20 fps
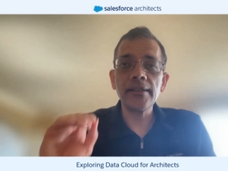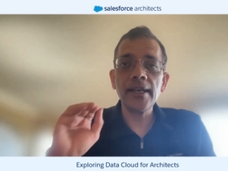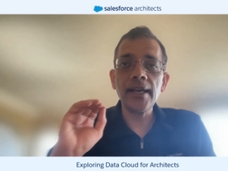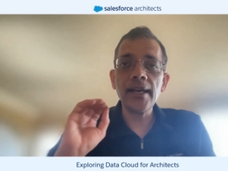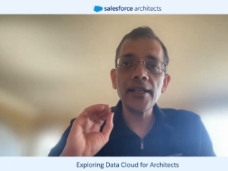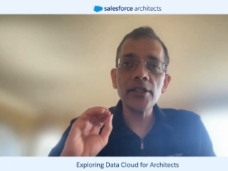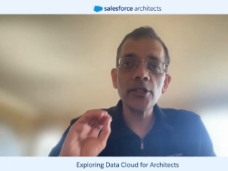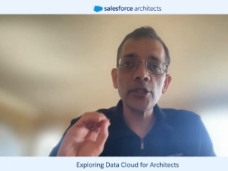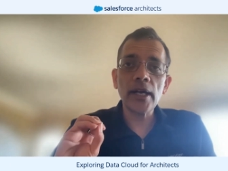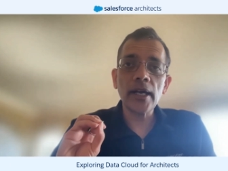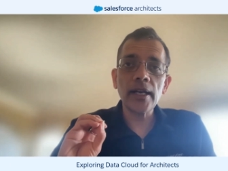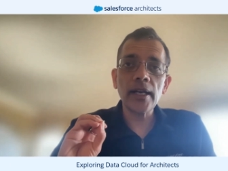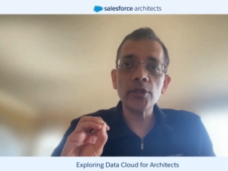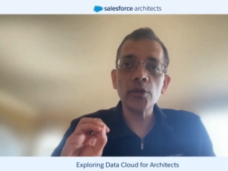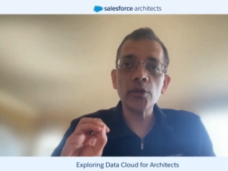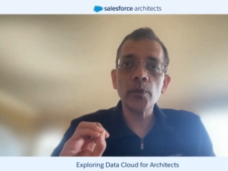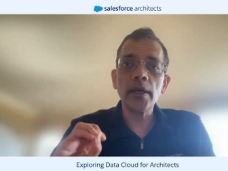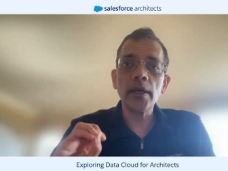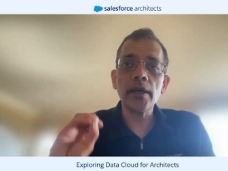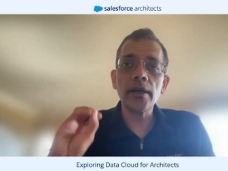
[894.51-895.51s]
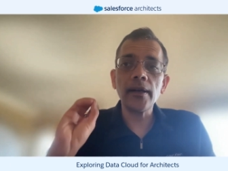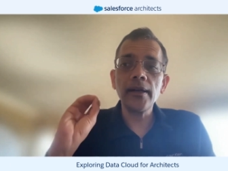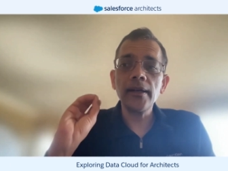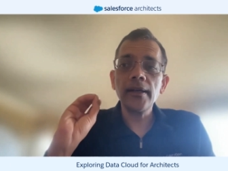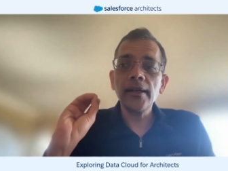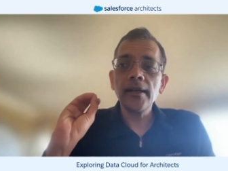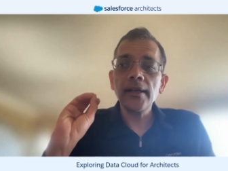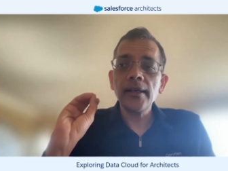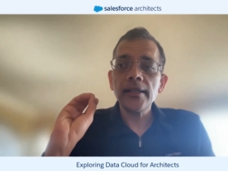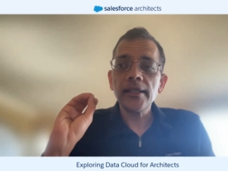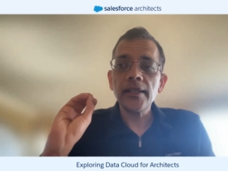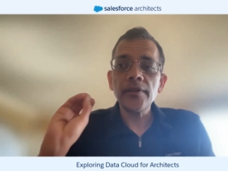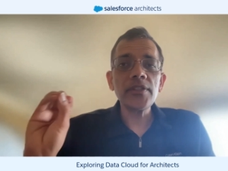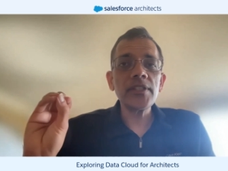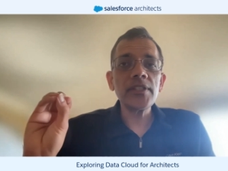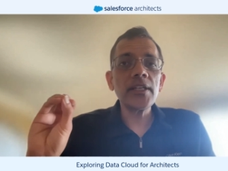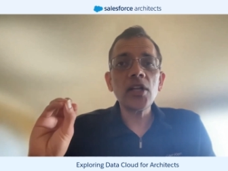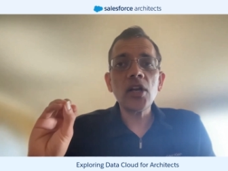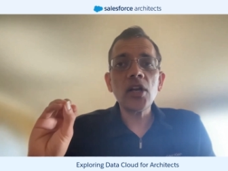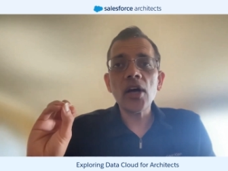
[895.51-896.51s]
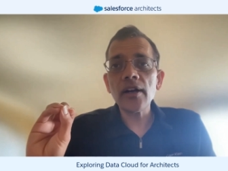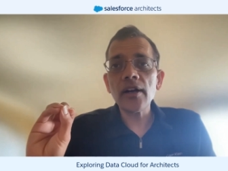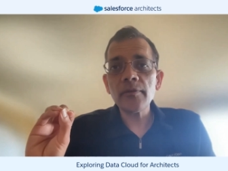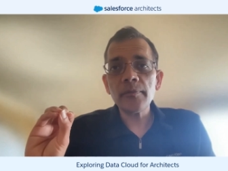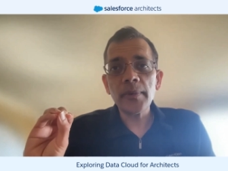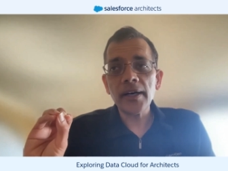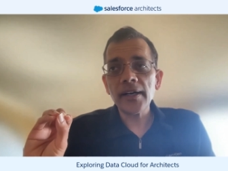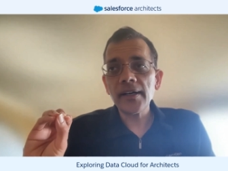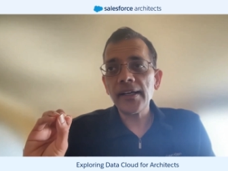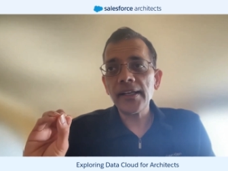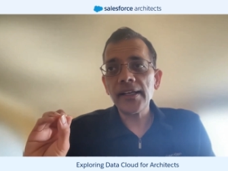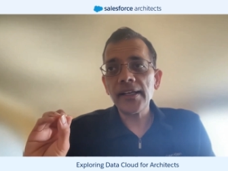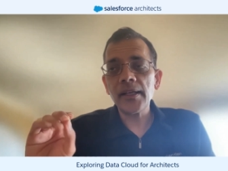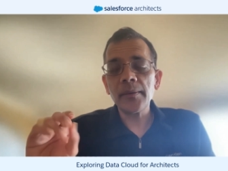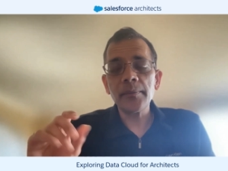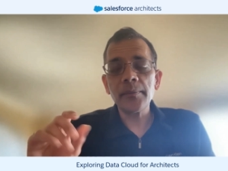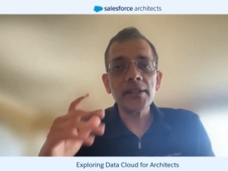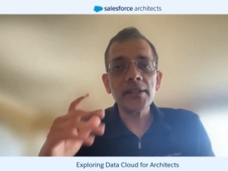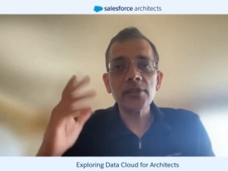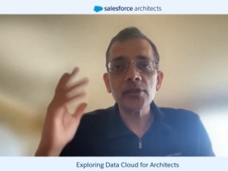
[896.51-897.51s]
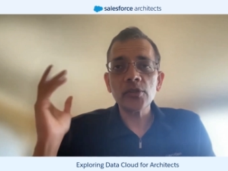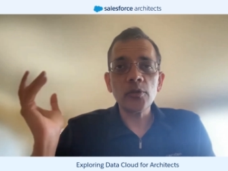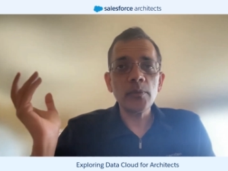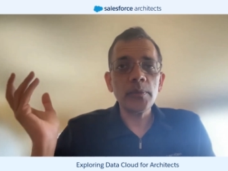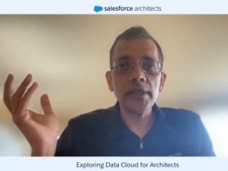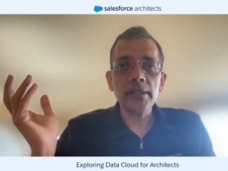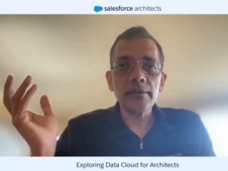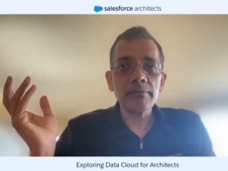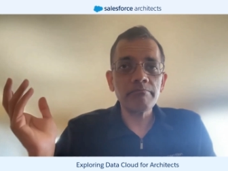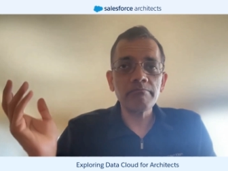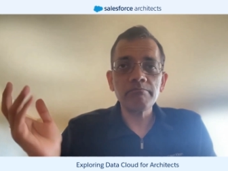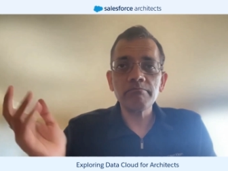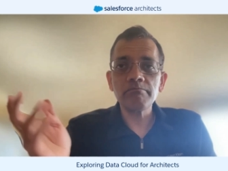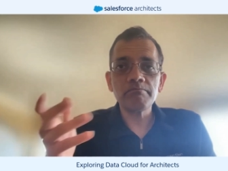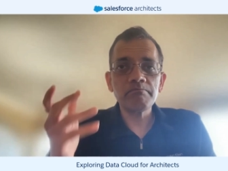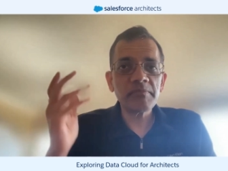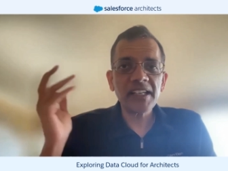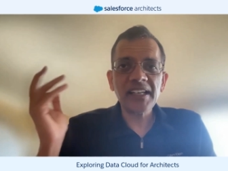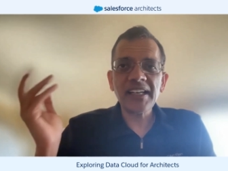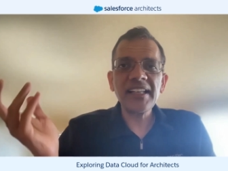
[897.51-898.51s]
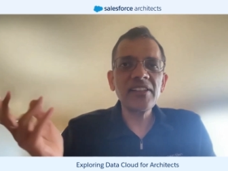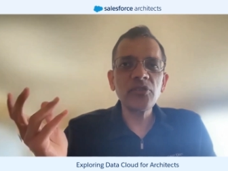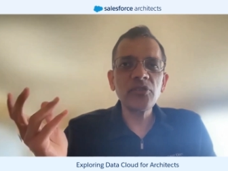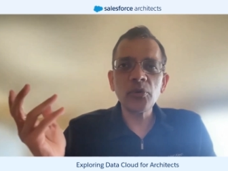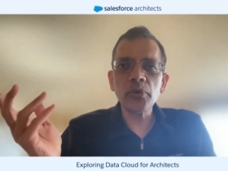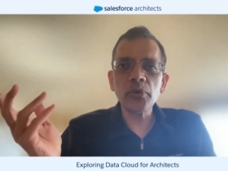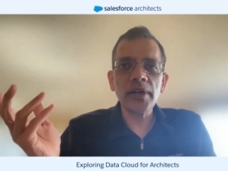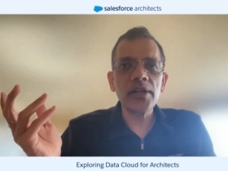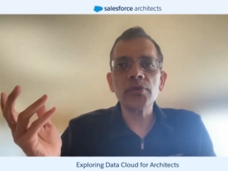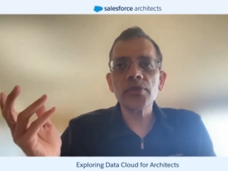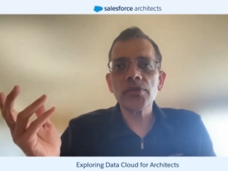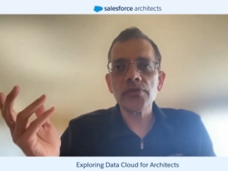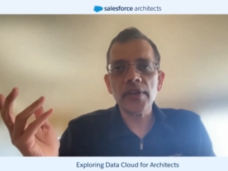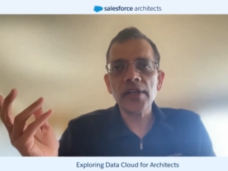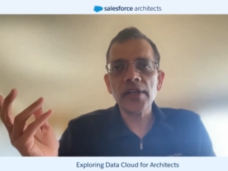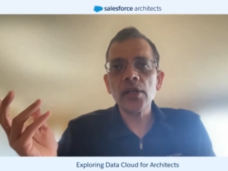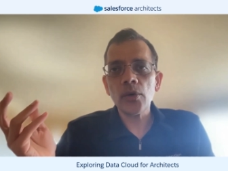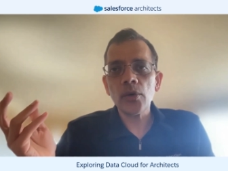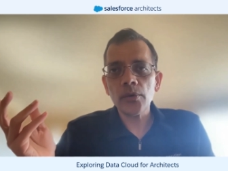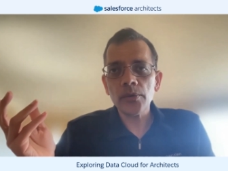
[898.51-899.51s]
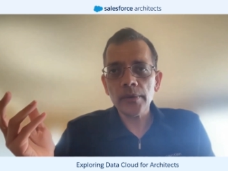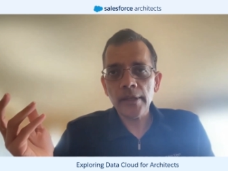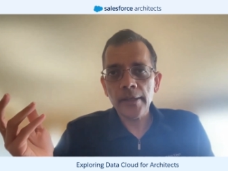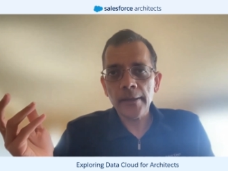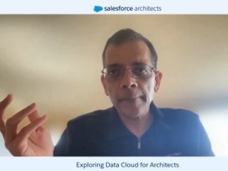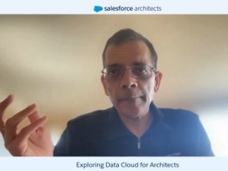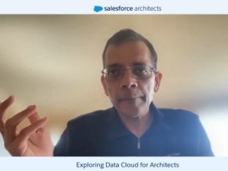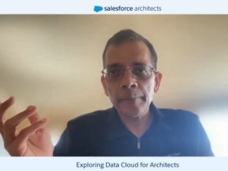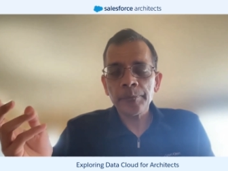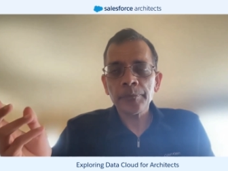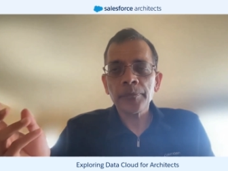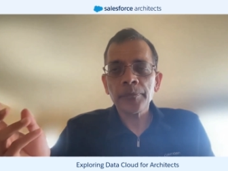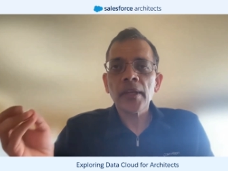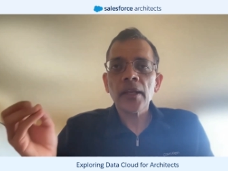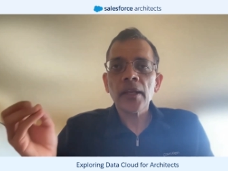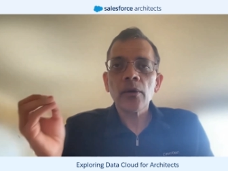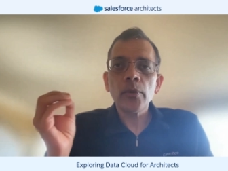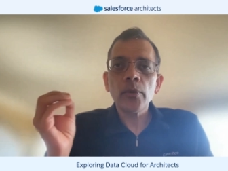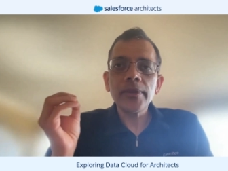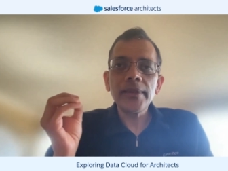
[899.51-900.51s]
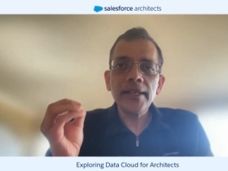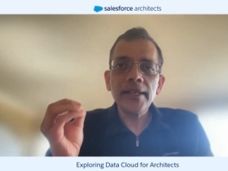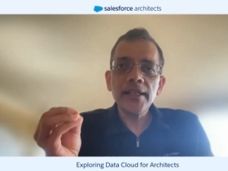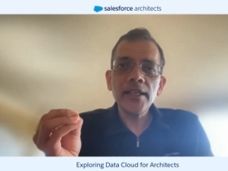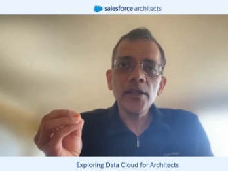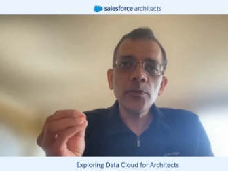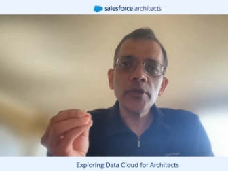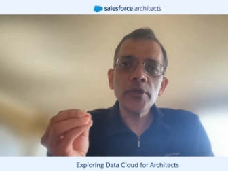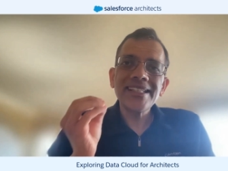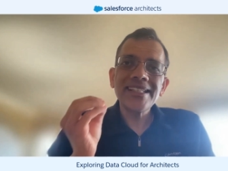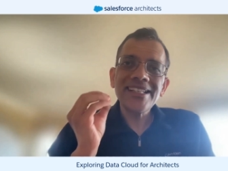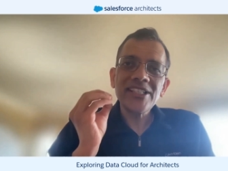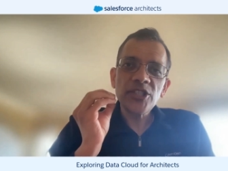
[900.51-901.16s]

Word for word: They had a challenge where they were sending a lot of marketing emails. Nobody, the click through rate was very low. What they did was they